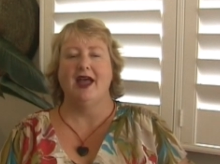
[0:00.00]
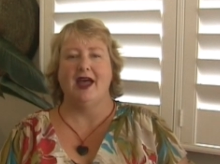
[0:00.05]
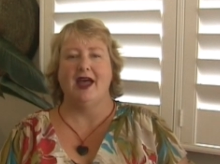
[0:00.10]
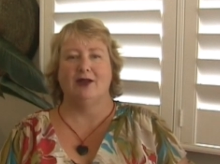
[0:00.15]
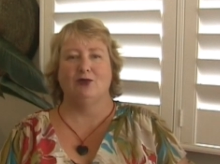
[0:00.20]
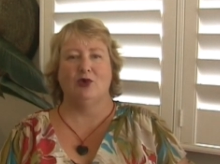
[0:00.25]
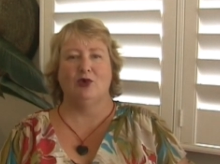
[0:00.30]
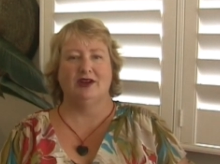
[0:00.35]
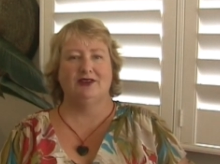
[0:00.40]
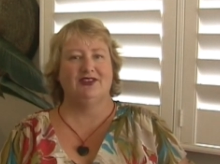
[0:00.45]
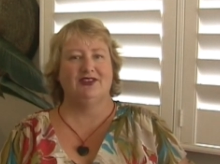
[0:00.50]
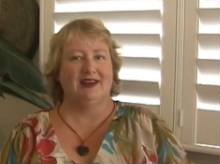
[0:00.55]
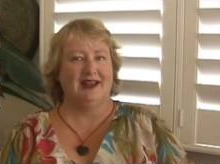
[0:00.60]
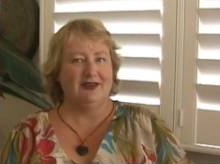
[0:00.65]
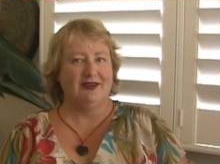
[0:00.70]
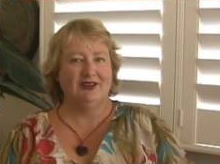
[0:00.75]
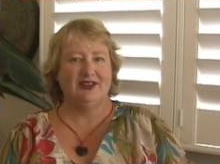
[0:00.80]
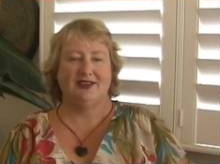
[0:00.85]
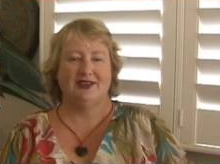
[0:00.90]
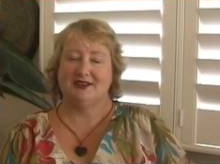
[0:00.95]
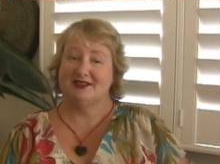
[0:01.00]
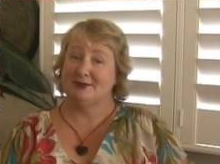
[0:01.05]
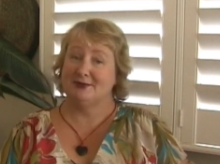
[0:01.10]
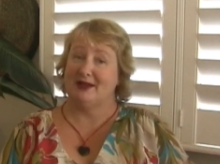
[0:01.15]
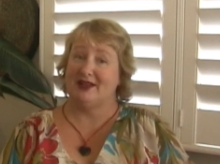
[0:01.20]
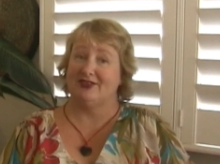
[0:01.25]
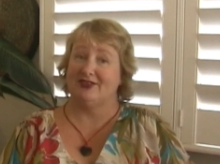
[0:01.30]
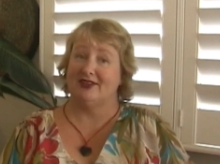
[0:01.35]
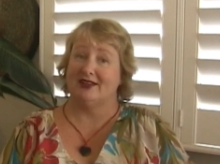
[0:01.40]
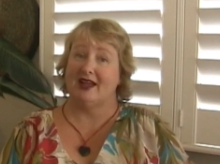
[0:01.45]
And one of the lovely things
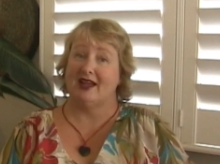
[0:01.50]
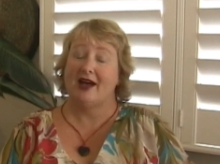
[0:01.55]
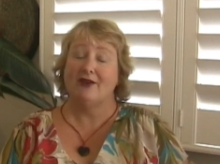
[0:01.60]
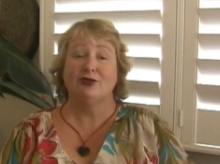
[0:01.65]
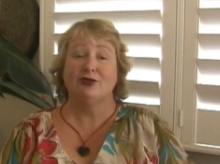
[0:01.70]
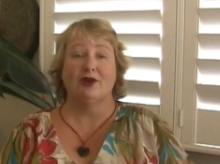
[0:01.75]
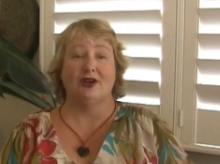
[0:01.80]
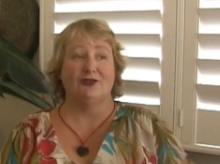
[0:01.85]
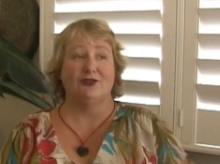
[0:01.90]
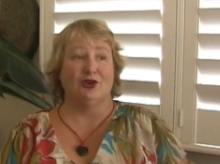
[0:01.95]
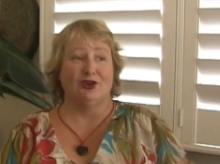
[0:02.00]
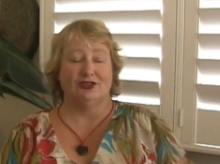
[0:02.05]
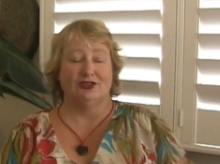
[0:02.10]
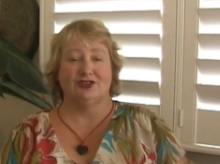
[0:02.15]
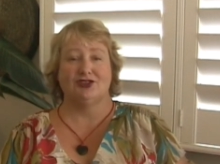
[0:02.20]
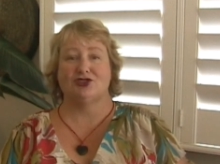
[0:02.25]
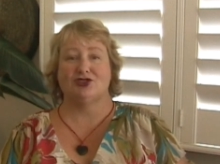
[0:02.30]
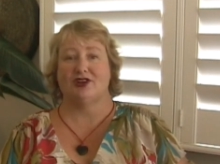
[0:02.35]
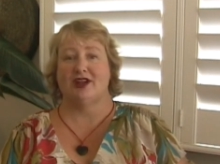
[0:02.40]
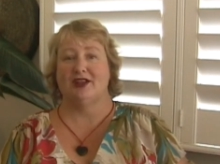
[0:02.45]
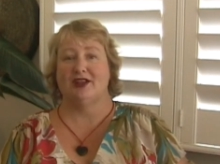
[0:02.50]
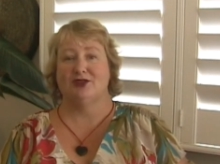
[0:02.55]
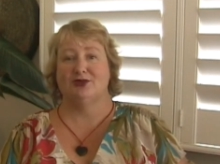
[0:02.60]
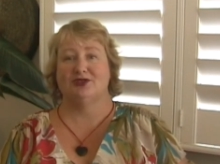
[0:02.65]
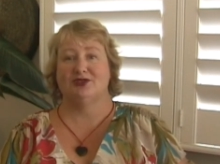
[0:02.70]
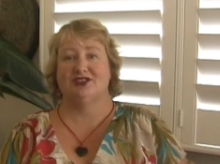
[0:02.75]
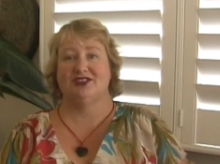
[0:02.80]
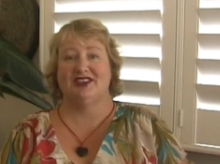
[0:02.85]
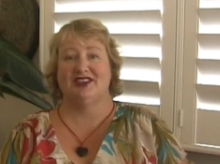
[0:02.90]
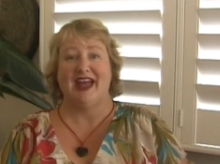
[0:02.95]
about the cover I've got in Australia
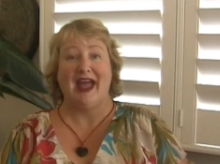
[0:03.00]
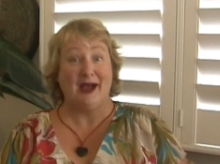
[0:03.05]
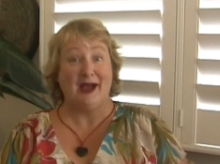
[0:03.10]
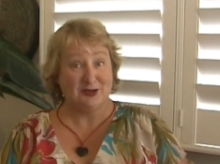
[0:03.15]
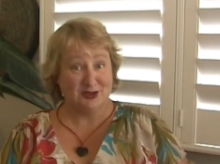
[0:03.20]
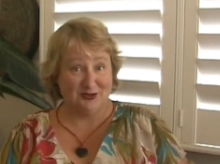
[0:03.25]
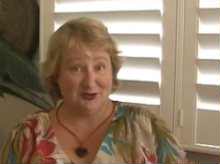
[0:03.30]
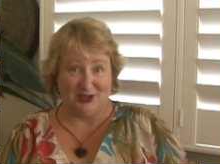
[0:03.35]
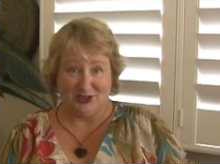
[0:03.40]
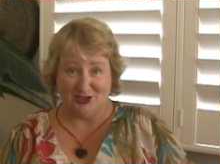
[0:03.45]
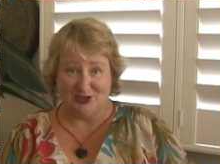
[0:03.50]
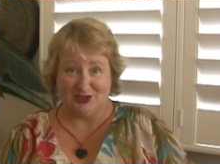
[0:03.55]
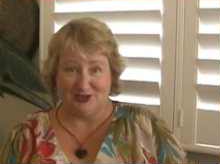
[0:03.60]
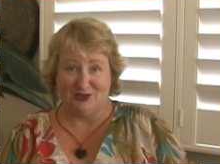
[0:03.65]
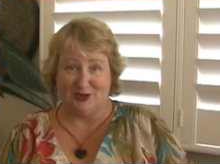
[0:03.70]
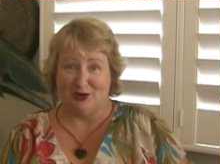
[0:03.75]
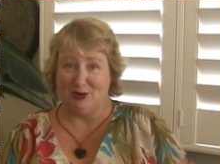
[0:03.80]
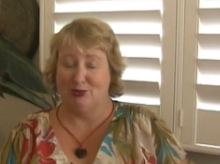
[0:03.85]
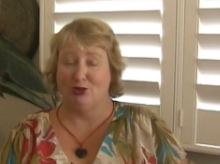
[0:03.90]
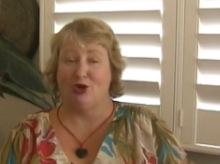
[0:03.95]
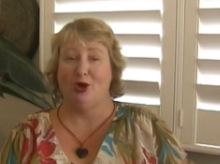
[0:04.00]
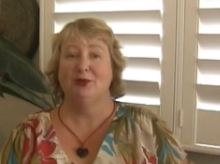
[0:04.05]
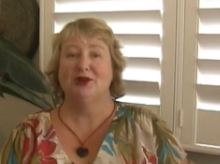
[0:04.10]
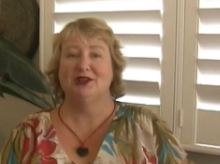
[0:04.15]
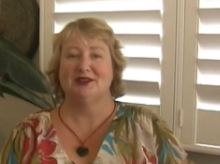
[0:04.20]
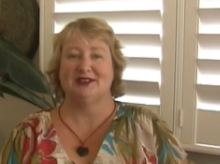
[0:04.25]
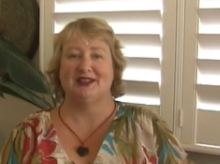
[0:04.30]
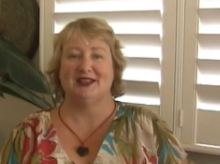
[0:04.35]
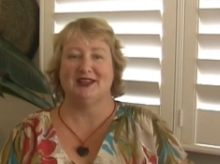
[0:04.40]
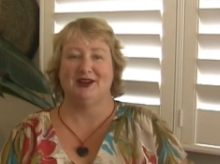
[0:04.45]
is that the house features very
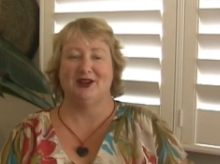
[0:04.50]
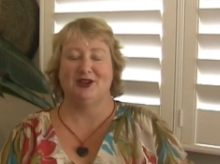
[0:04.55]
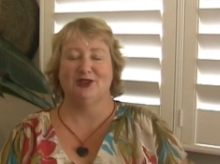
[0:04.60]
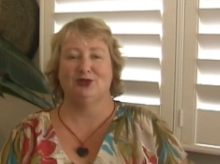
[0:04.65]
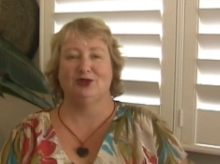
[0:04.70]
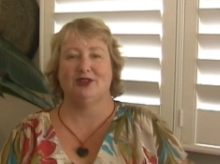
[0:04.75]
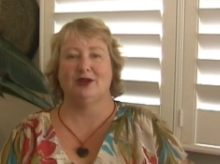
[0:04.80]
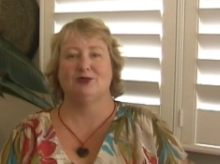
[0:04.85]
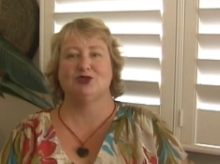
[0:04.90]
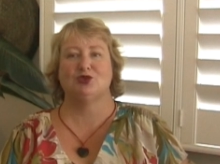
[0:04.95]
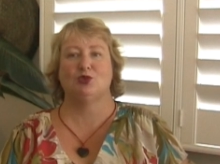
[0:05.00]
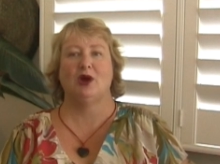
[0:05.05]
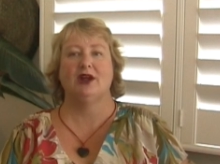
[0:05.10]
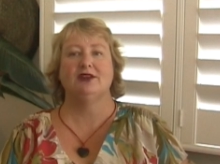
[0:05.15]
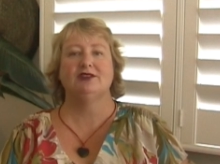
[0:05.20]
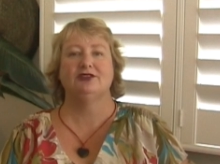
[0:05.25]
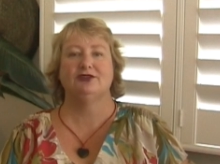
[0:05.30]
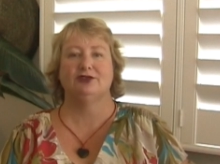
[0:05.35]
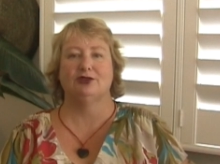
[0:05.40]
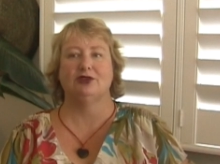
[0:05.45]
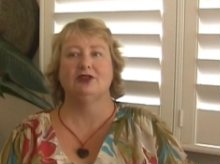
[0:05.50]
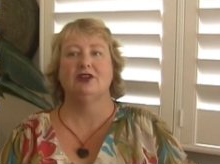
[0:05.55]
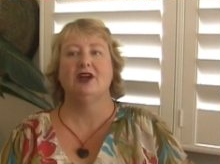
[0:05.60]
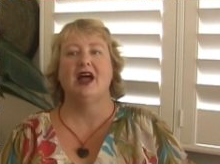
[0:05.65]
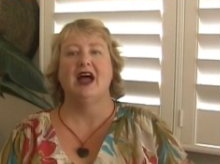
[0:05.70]
prominently, and I thought that was wonderful.